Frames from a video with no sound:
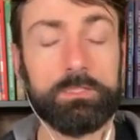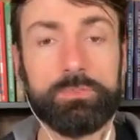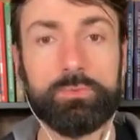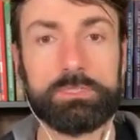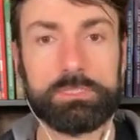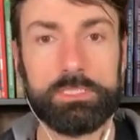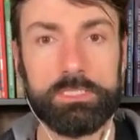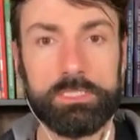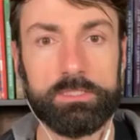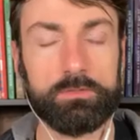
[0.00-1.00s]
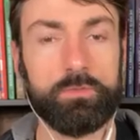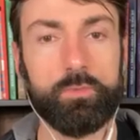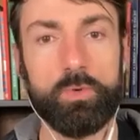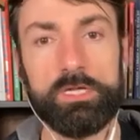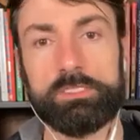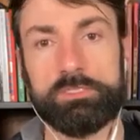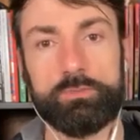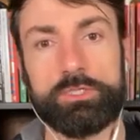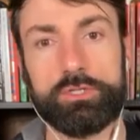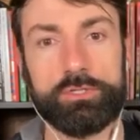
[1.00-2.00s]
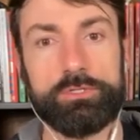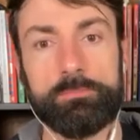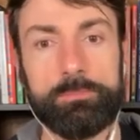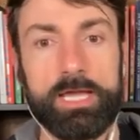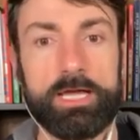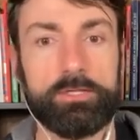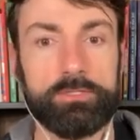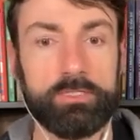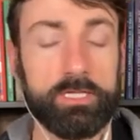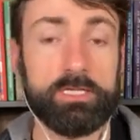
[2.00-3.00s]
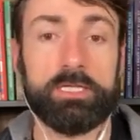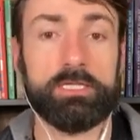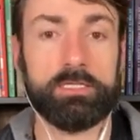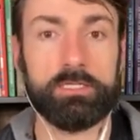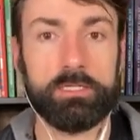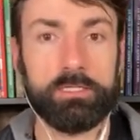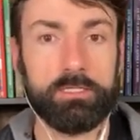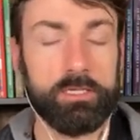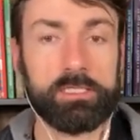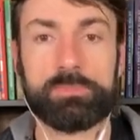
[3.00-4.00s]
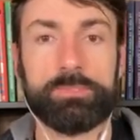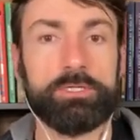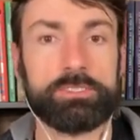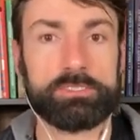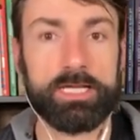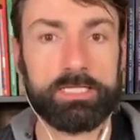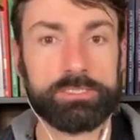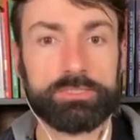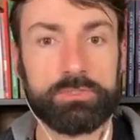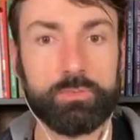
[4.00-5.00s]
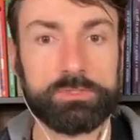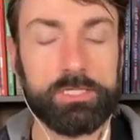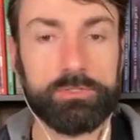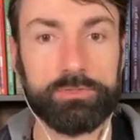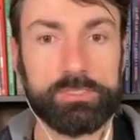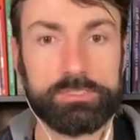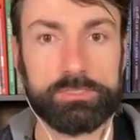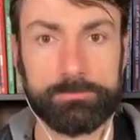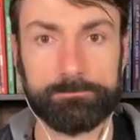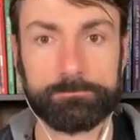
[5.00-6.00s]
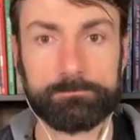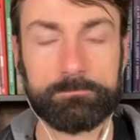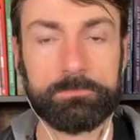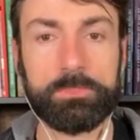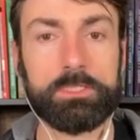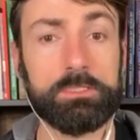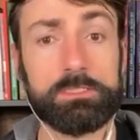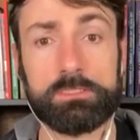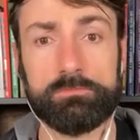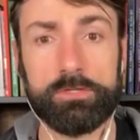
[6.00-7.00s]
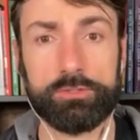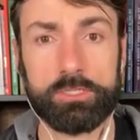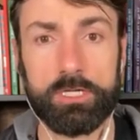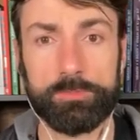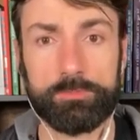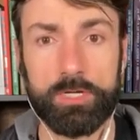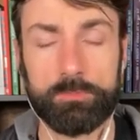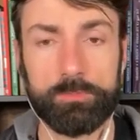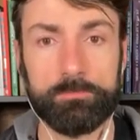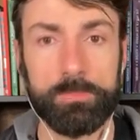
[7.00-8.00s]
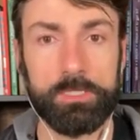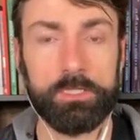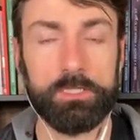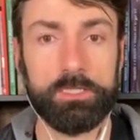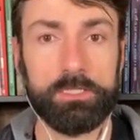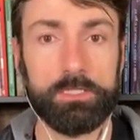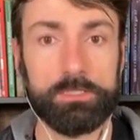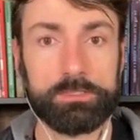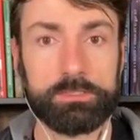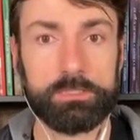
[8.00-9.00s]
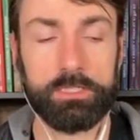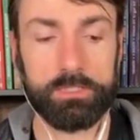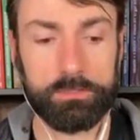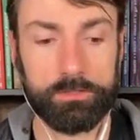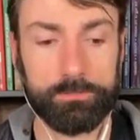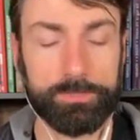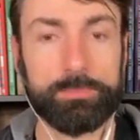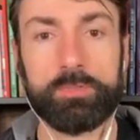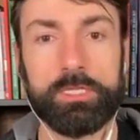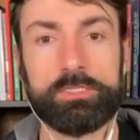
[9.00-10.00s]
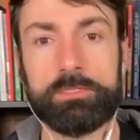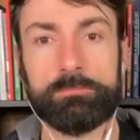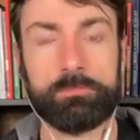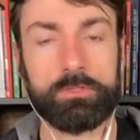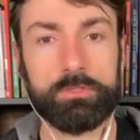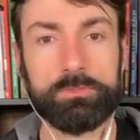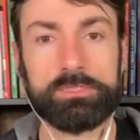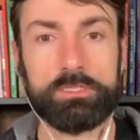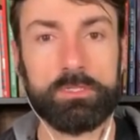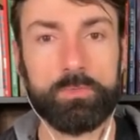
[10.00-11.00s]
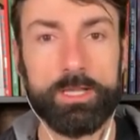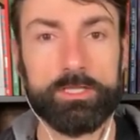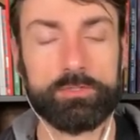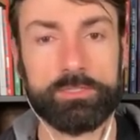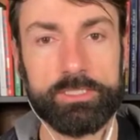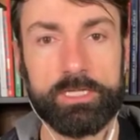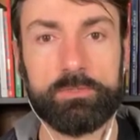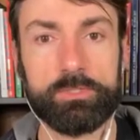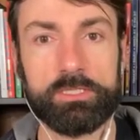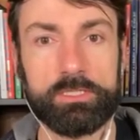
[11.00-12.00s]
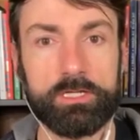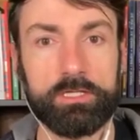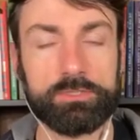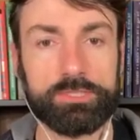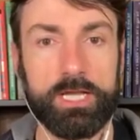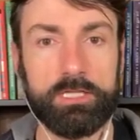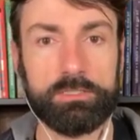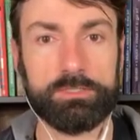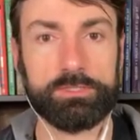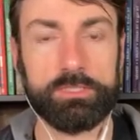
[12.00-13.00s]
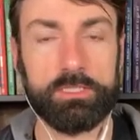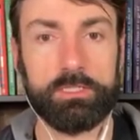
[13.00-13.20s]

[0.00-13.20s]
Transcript: you will see what is a recurrent pattern. And any experienced dietitian will tell you this is this is a very common problem is people end up losing their weight or getting rid of their health challenge